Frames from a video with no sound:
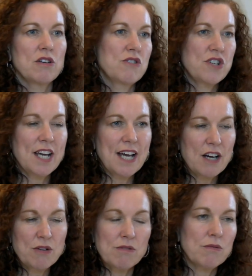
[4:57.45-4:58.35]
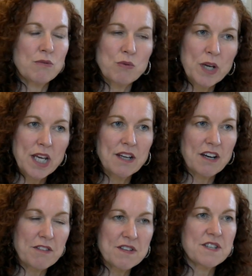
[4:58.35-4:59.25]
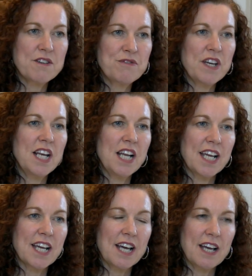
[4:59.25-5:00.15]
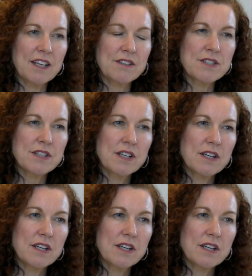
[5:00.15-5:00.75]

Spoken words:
share how we and others are feeling, and